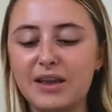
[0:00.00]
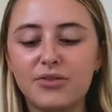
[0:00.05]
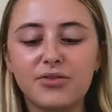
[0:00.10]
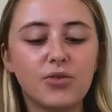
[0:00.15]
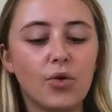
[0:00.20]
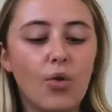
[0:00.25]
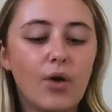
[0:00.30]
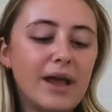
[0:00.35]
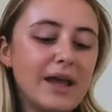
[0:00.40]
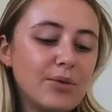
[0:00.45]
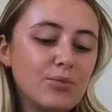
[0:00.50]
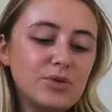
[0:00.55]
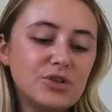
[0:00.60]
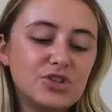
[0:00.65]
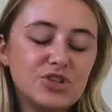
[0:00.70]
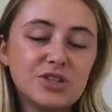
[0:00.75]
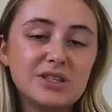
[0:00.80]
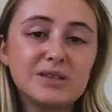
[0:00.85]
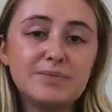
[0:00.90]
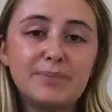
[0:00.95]
I thought it
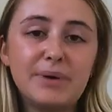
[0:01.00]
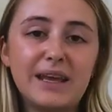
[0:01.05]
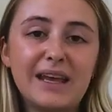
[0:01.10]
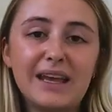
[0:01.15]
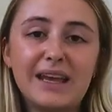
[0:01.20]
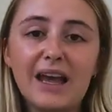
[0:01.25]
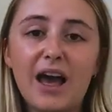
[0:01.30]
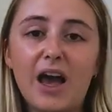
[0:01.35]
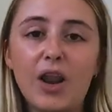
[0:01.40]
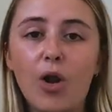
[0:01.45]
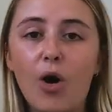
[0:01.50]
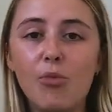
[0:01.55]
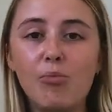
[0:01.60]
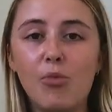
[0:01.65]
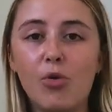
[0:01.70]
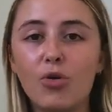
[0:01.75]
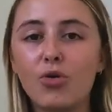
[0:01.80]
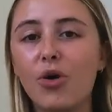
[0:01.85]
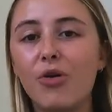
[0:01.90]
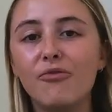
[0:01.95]
would just be a lot
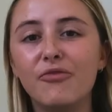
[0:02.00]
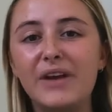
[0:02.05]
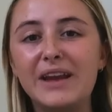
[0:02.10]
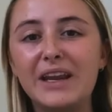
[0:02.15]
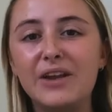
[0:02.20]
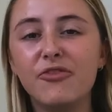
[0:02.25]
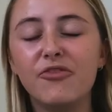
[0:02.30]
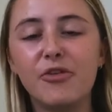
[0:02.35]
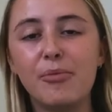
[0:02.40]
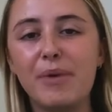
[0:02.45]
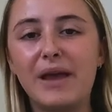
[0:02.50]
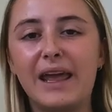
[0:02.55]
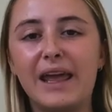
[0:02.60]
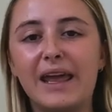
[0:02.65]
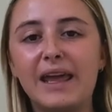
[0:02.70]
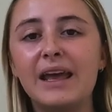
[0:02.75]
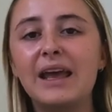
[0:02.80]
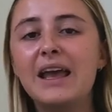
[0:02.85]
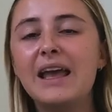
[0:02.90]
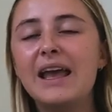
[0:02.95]
more convenient for
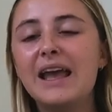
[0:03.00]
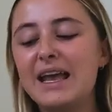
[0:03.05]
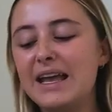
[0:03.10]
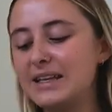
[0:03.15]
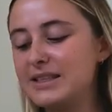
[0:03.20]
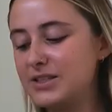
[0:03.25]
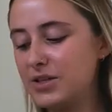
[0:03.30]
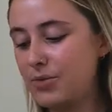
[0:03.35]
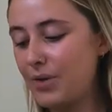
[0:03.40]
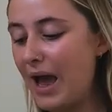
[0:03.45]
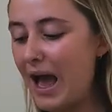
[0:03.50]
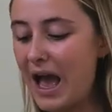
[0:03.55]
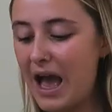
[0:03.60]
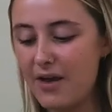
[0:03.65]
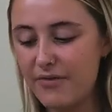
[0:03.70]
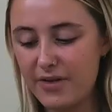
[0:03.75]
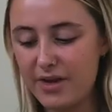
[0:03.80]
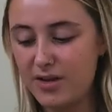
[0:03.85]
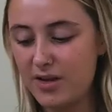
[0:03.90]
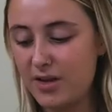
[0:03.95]
me to
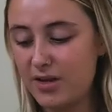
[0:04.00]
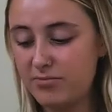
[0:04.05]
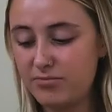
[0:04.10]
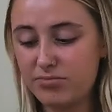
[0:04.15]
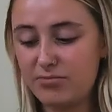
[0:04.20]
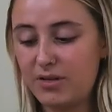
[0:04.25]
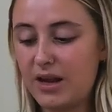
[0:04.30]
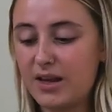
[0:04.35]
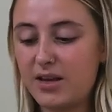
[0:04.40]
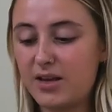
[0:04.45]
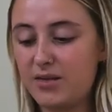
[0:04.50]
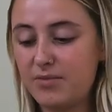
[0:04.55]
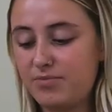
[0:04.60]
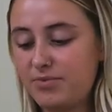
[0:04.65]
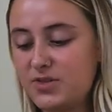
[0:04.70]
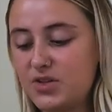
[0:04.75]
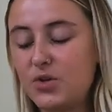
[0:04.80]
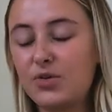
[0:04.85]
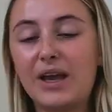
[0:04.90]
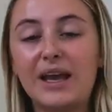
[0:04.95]
have a
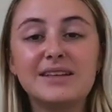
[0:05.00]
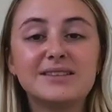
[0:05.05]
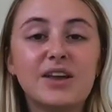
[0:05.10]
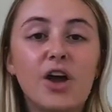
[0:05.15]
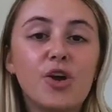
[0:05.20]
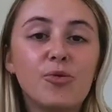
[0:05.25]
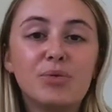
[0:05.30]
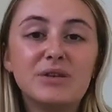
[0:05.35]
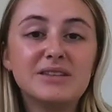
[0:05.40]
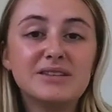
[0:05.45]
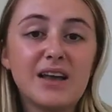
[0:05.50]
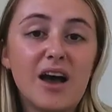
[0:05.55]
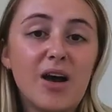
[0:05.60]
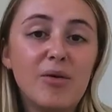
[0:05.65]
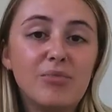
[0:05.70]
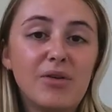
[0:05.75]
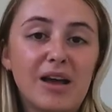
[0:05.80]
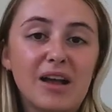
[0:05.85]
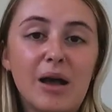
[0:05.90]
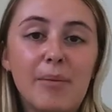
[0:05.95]
suitcase that opens
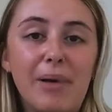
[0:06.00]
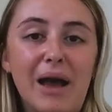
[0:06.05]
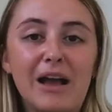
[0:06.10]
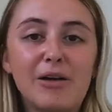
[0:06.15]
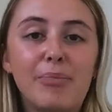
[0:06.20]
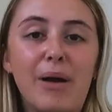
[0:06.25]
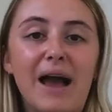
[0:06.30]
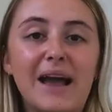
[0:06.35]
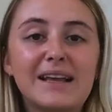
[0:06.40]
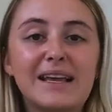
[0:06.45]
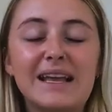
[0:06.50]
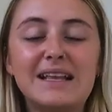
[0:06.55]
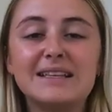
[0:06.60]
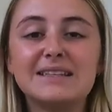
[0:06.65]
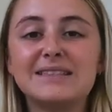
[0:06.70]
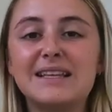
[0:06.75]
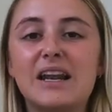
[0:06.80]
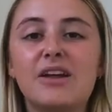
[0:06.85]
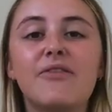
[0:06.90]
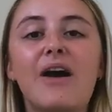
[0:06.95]
up like a backpack
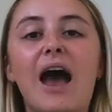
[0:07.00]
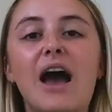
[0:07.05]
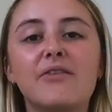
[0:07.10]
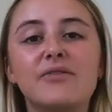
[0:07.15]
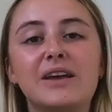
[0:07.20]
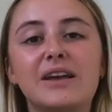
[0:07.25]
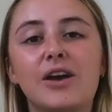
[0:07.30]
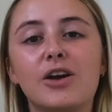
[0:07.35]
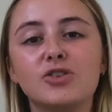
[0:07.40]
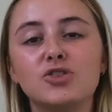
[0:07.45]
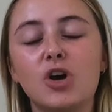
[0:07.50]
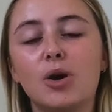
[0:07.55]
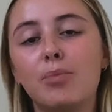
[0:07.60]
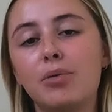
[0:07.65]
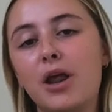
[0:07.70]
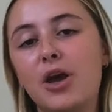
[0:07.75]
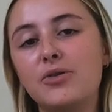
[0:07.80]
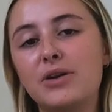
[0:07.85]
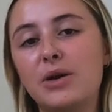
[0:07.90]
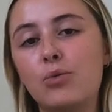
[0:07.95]
instead of having a
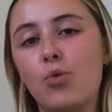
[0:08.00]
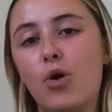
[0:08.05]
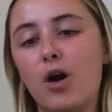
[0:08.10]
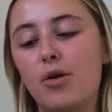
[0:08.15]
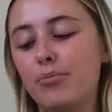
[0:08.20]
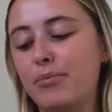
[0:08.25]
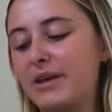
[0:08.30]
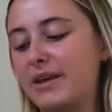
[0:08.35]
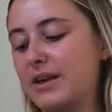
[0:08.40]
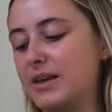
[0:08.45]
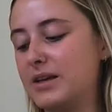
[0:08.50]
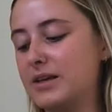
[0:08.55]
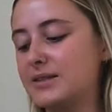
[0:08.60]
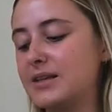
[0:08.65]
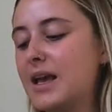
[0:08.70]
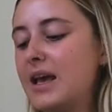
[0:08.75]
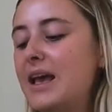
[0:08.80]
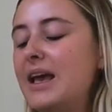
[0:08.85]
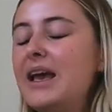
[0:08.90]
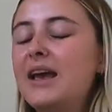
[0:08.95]
top loading one, because
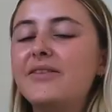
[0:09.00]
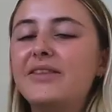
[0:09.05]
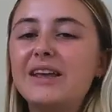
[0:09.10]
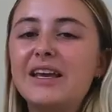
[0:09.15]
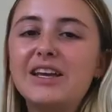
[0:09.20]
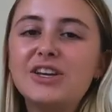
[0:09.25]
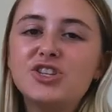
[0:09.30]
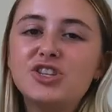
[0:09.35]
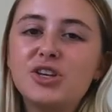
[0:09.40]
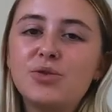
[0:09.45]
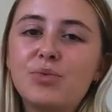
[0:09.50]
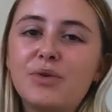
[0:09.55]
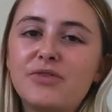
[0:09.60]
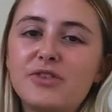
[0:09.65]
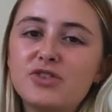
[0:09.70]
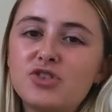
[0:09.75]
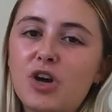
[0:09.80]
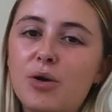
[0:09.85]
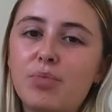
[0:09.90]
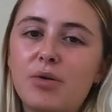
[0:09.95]
the issue with
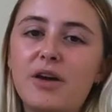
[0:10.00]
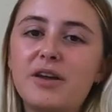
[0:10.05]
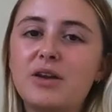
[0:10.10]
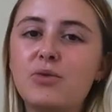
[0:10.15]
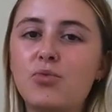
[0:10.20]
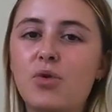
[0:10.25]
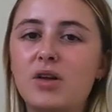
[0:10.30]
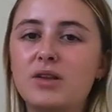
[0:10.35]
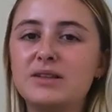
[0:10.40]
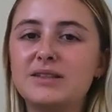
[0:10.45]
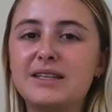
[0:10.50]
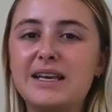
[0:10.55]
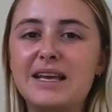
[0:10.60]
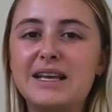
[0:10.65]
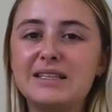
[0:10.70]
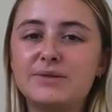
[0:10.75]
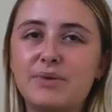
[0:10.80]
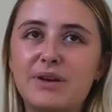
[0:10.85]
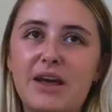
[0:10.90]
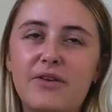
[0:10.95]
the top loading ones
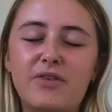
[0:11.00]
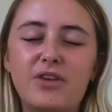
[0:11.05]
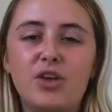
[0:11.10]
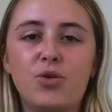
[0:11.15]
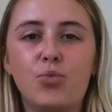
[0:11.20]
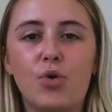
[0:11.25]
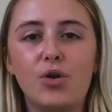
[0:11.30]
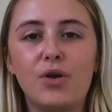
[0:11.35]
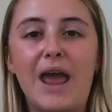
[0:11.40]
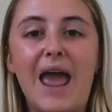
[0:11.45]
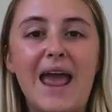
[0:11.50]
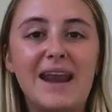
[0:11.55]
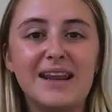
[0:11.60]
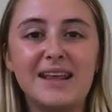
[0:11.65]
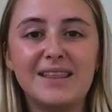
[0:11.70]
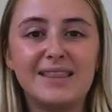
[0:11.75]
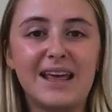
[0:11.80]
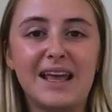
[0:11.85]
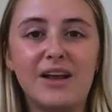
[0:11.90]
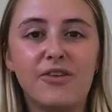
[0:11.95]
is whenever you want
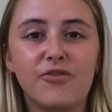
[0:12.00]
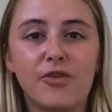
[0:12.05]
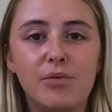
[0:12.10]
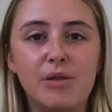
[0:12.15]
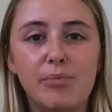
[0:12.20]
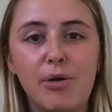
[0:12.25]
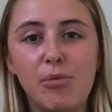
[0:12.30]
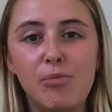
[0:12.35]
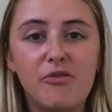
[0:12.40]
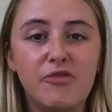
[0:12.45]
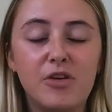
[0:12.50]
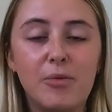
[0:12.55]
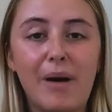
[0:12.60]
anything from the bottom of